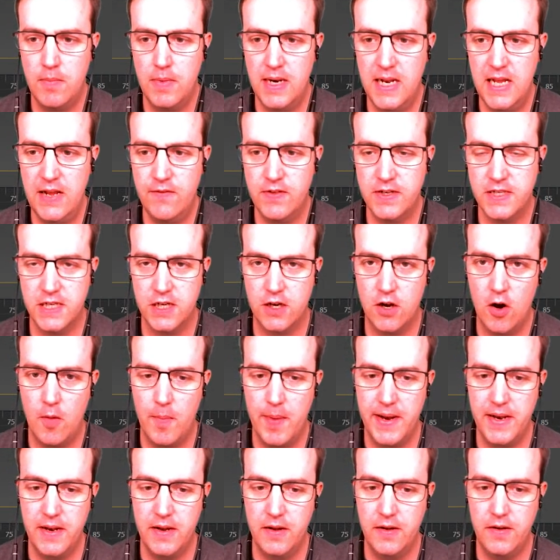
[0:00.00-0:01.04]
leave us a
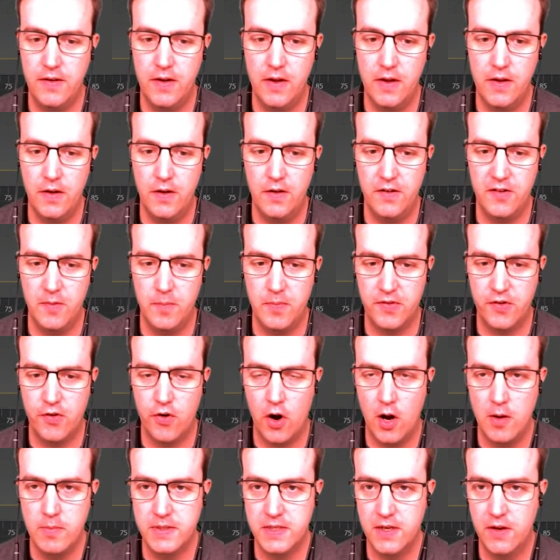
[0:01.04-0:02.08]
comment, and
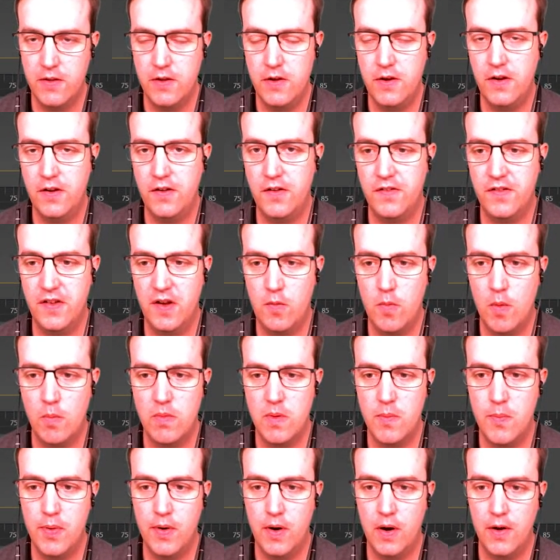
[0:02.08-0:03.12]
subscribe so that you can see
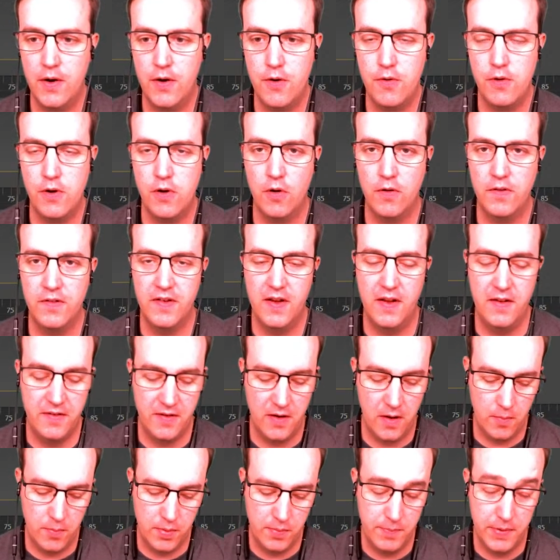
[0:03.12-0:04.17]
when we put our new
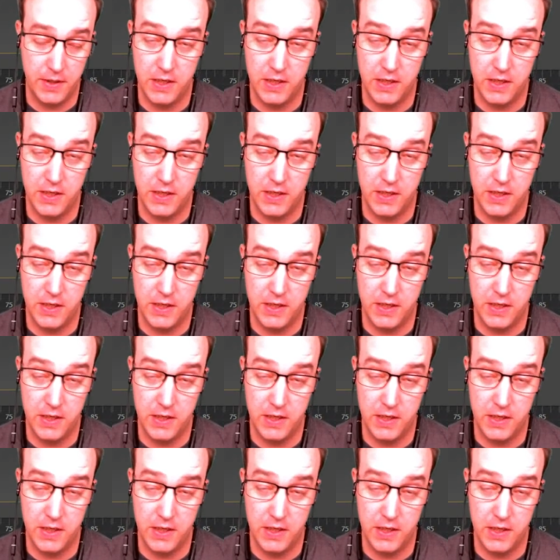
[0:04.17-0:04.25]
content up.